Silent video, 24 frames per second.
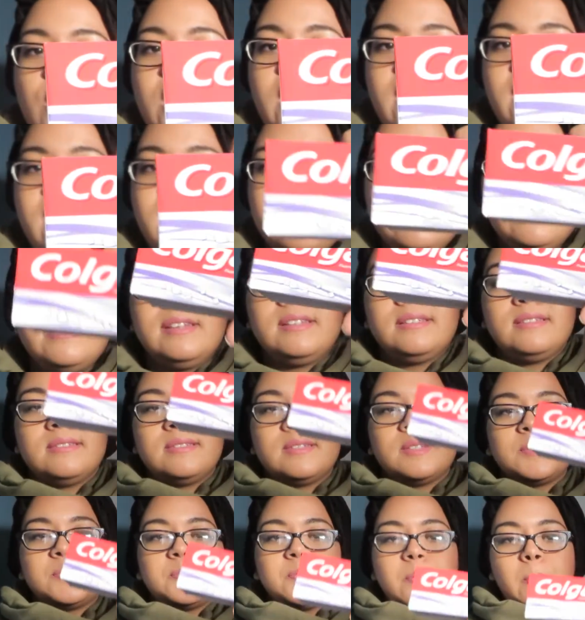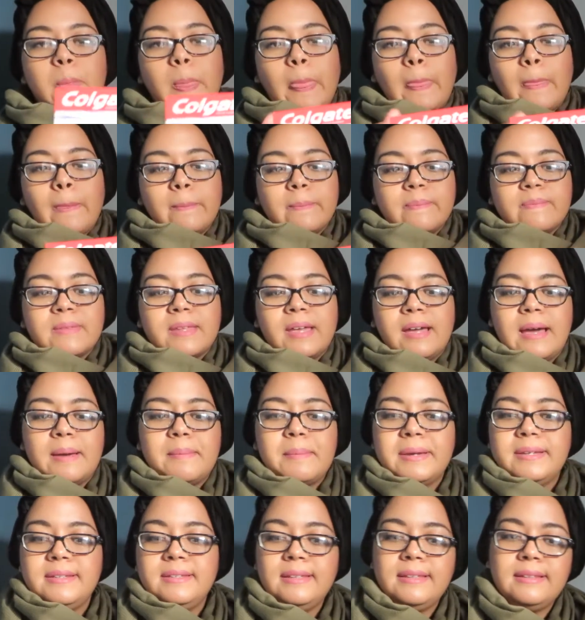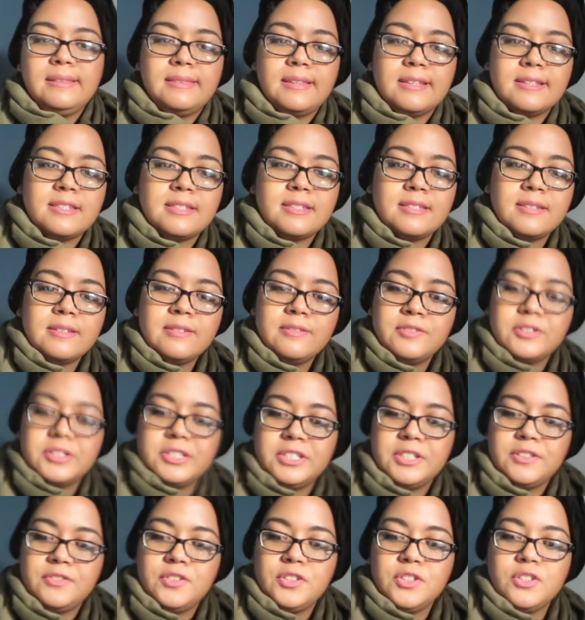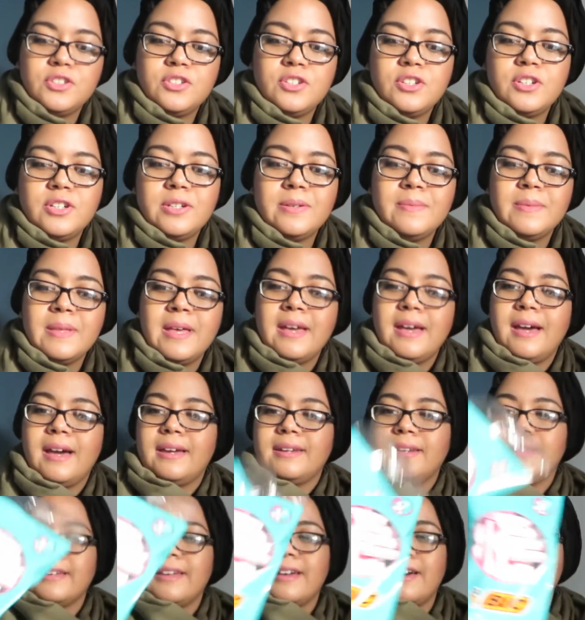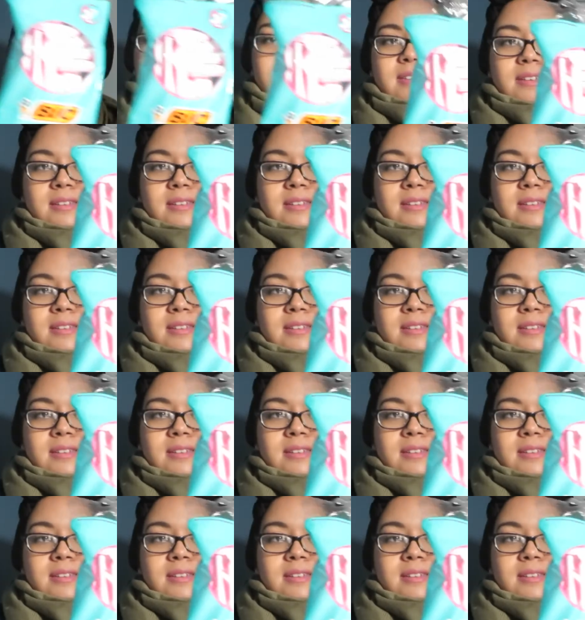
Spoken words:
white, I might need this in the future. And I got